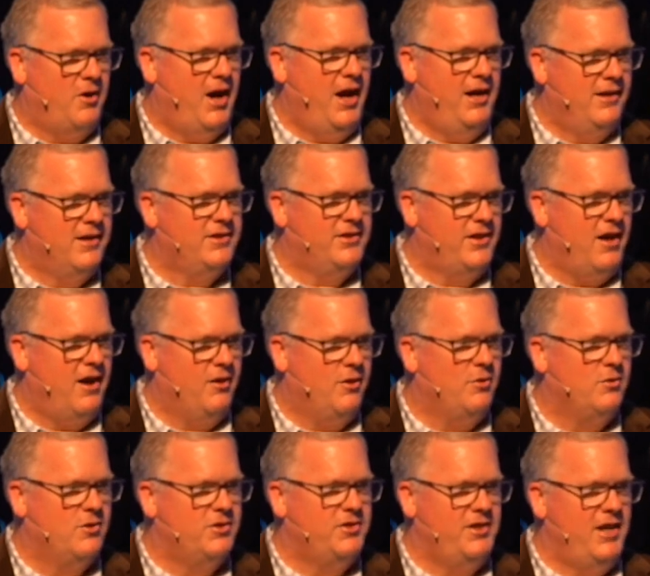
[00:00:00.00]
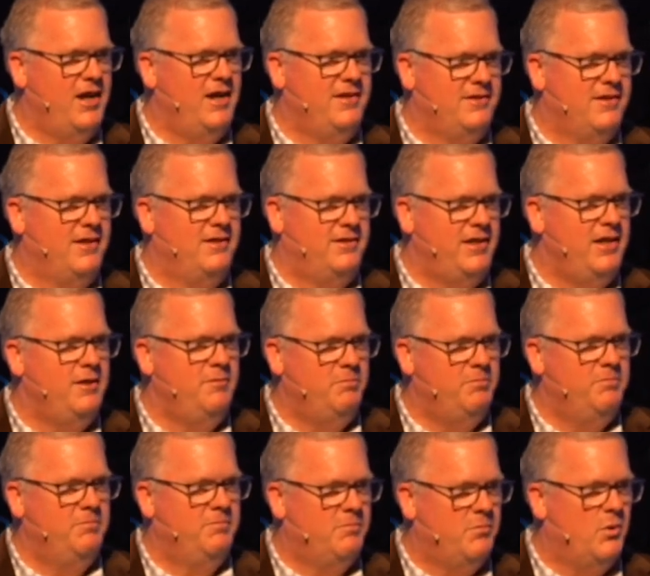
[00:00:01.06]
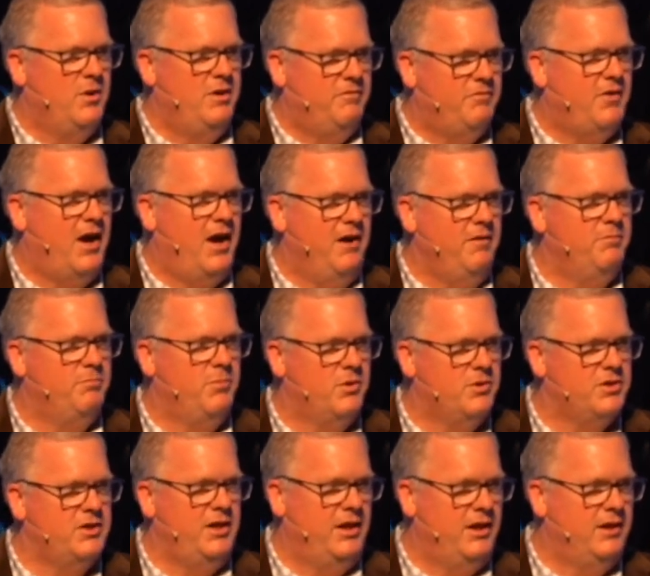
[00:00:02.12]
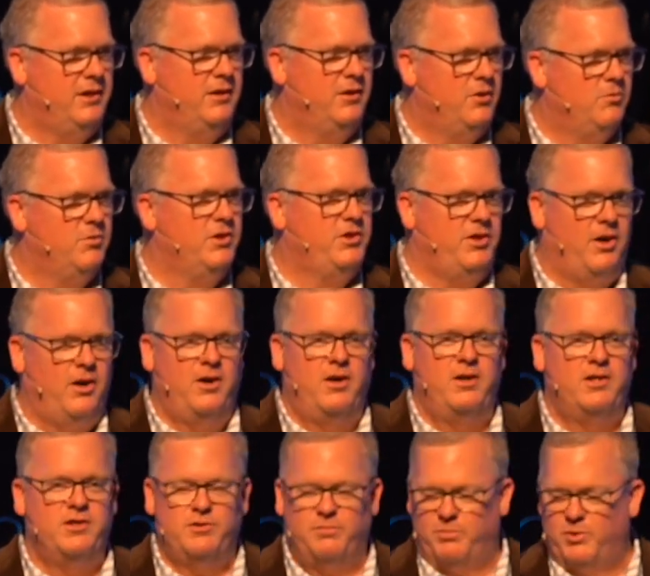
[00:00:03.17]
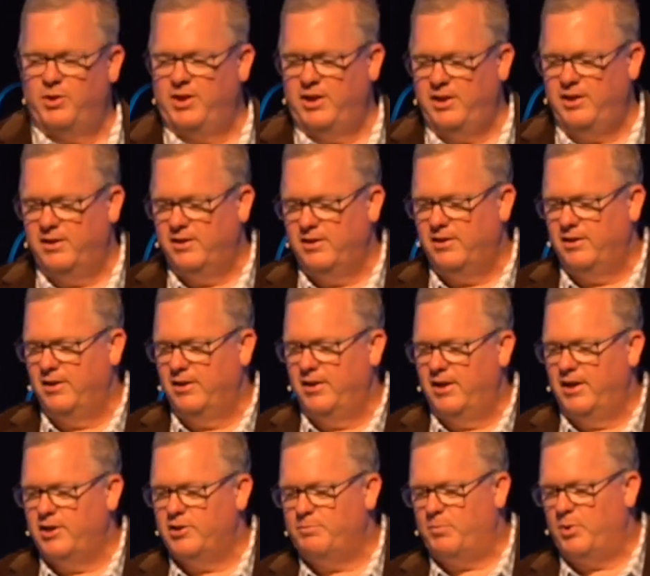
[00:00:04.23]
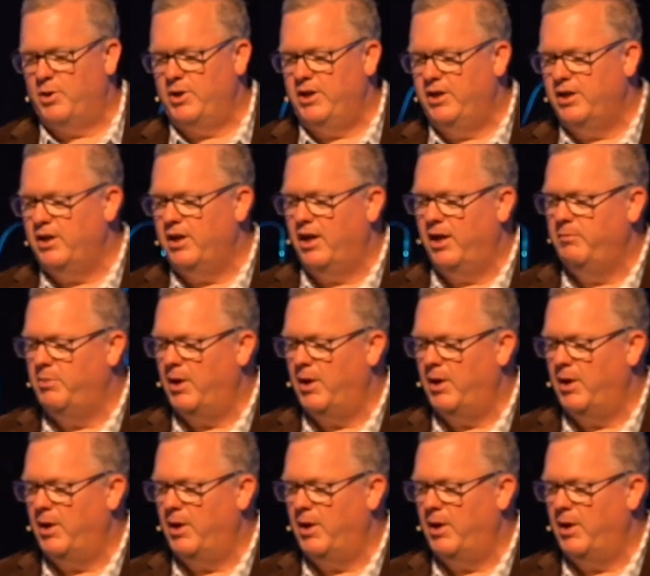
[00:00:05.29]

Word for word: right, a stockholder says a 10.5% return is pretty, is pretty good.